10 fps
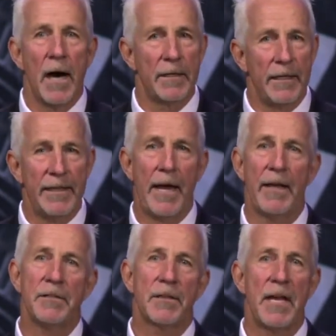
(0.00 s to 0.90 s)
I'd
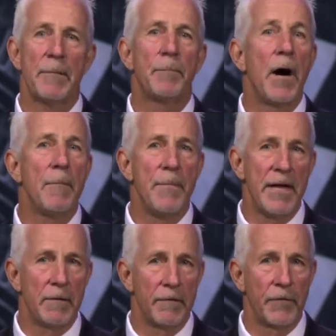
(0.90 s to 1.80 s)
like to thank Bob
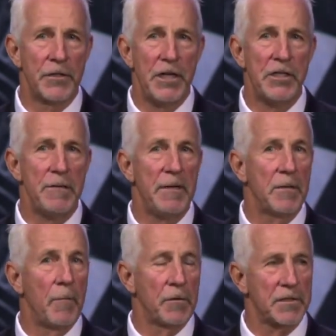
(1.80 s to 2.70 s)
Maynard for teaching me
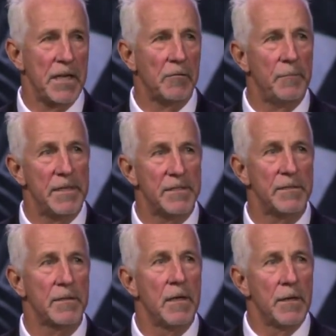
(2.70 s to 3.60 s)
the motorcycle
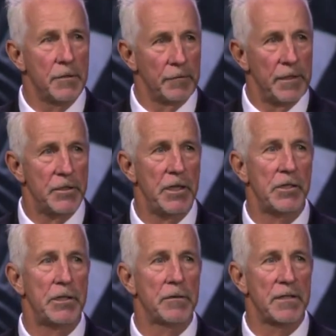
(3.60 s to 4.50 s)
business during the
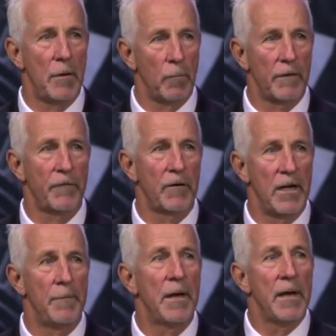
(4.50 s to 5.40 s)
six years I worked for
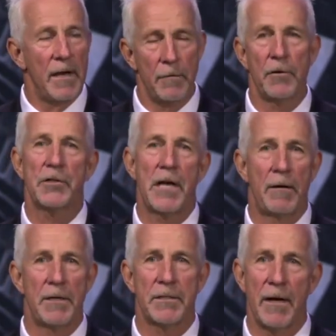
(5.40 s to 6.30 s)
him at Orange
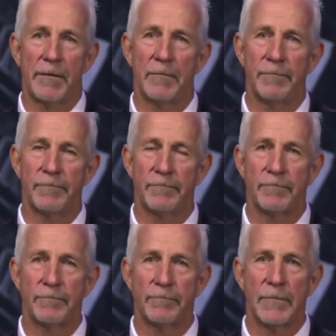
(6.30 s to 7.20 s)
County Cycle.
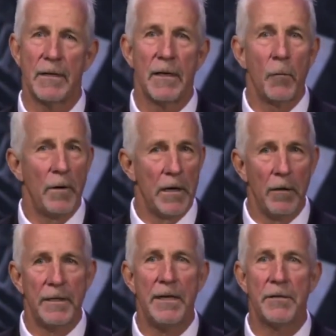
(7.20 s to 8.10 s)
We
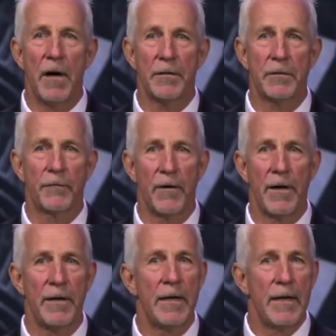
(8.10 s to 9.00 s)
all need a doctor
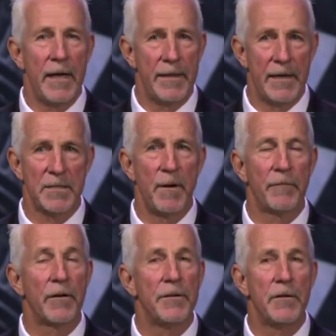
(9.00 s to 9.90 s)
friend, and that is my
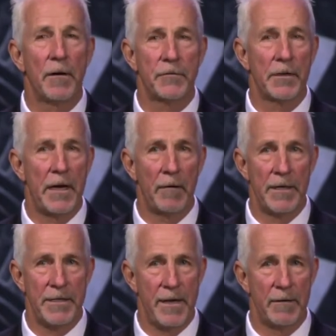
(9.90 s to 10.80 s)
friend Dr. Kerry
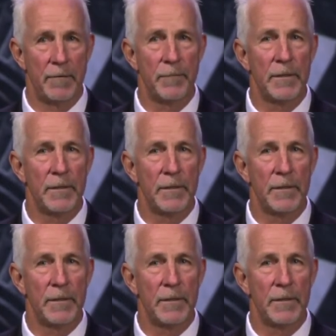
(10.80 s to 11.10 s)
Tanner.